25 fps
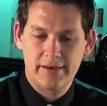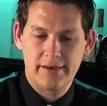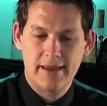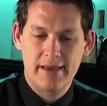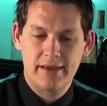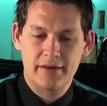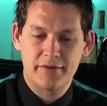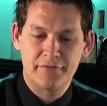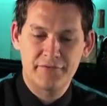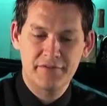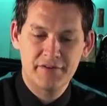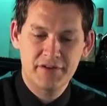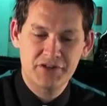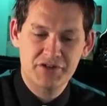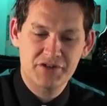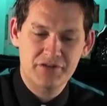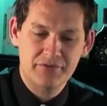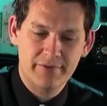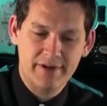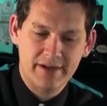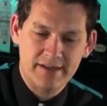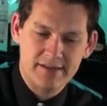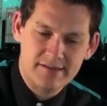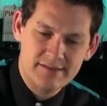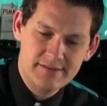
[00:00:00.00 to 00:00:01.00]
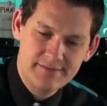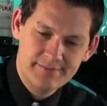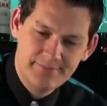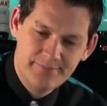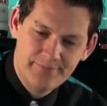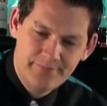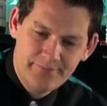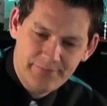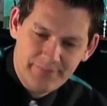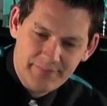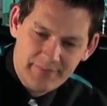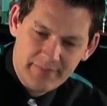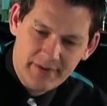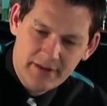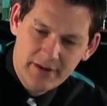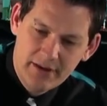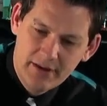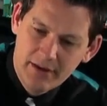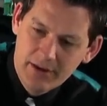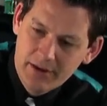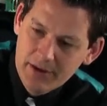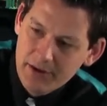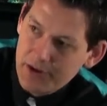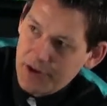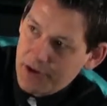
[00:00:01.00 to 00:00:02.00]
Now to finish the rinse,
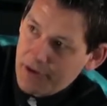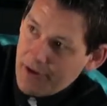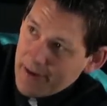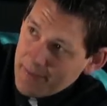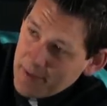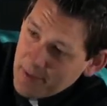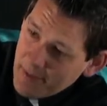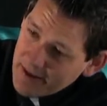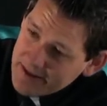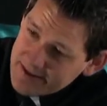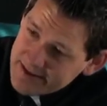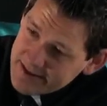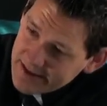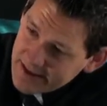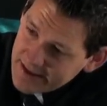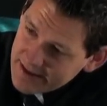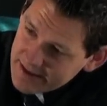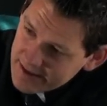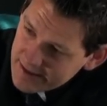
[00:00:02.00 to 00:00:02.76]
you grab your martini